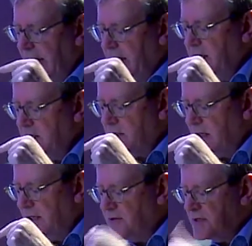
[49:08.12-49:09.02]
He's
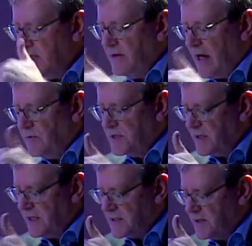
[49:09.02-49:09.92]
interested in that which
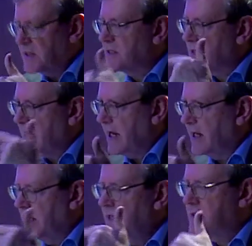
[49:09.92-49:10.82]
lets things
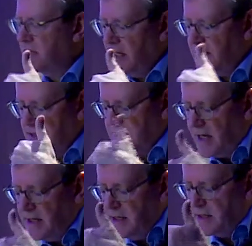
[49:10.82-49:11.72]
stand. He's saying that
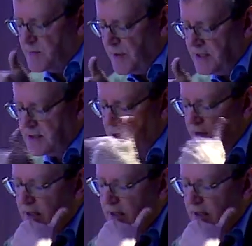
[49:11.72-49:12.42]
standing is based on